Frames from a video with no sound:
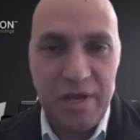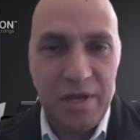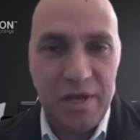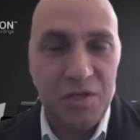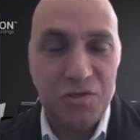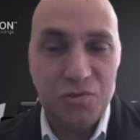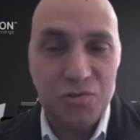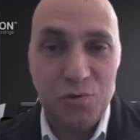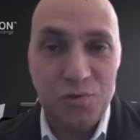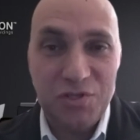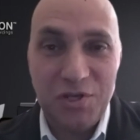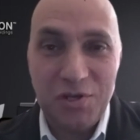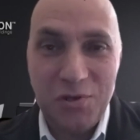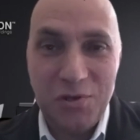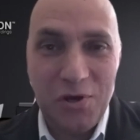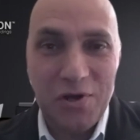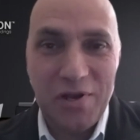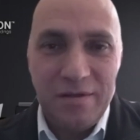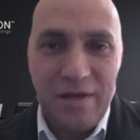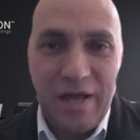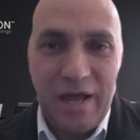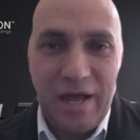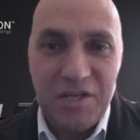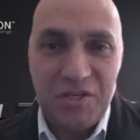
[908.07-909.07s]
And it's also
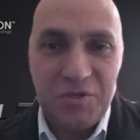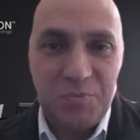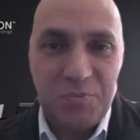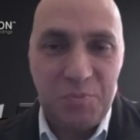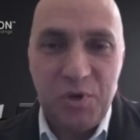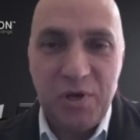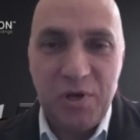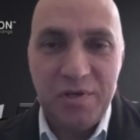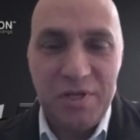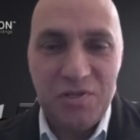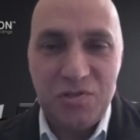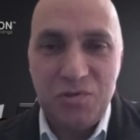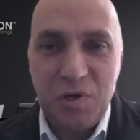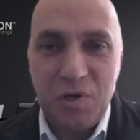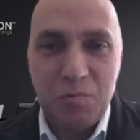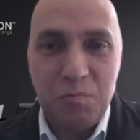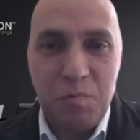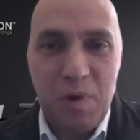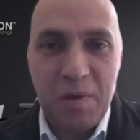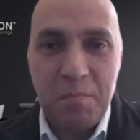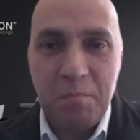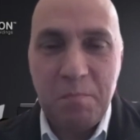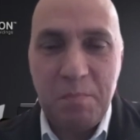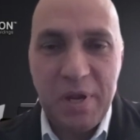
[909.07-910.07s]
not a sprint. It's not
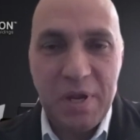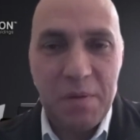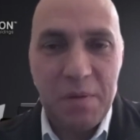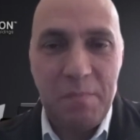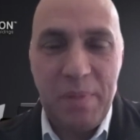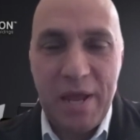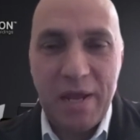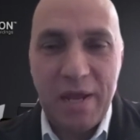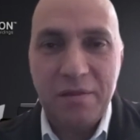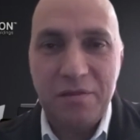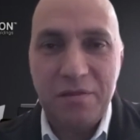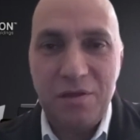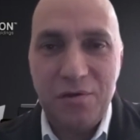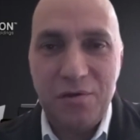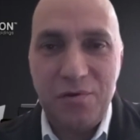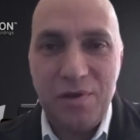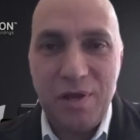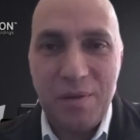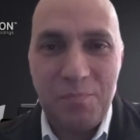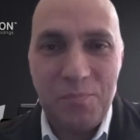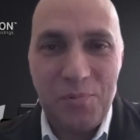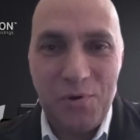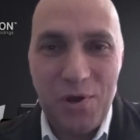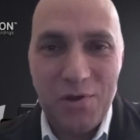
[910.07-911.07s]
one big bang theory
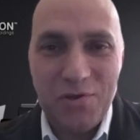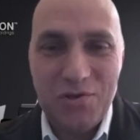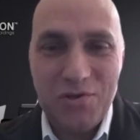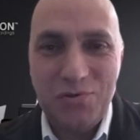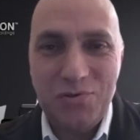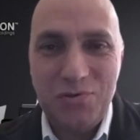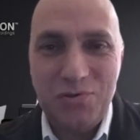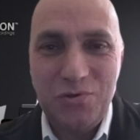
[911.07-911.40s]
approach